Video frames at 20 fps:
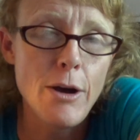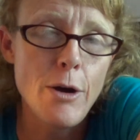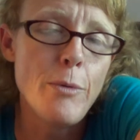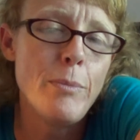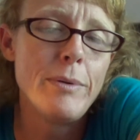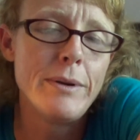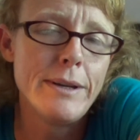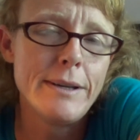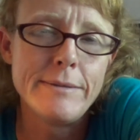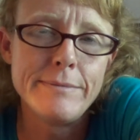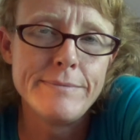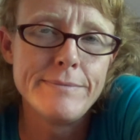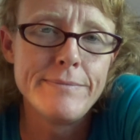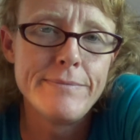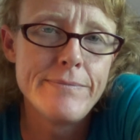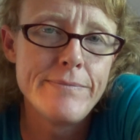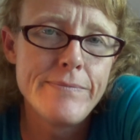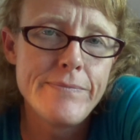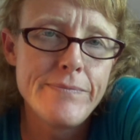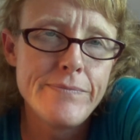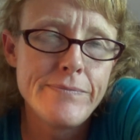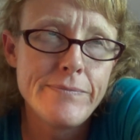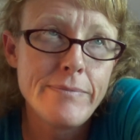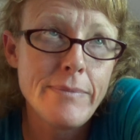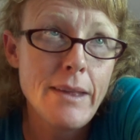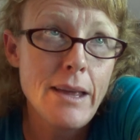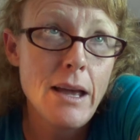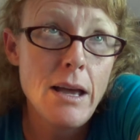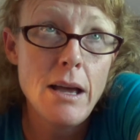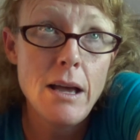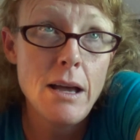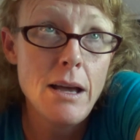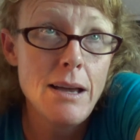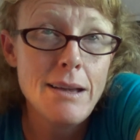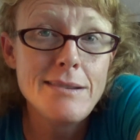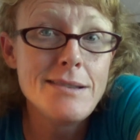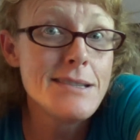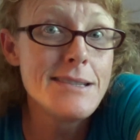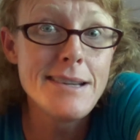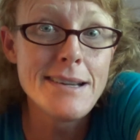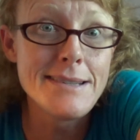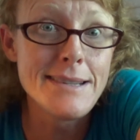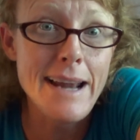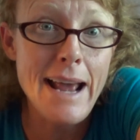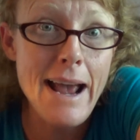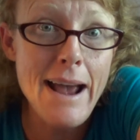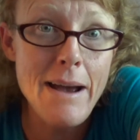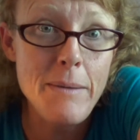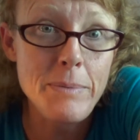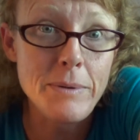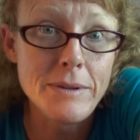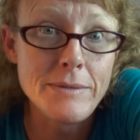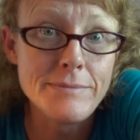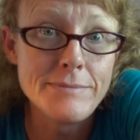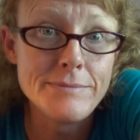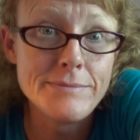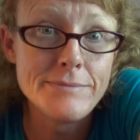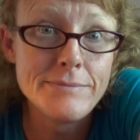opening. Just doesn't happen.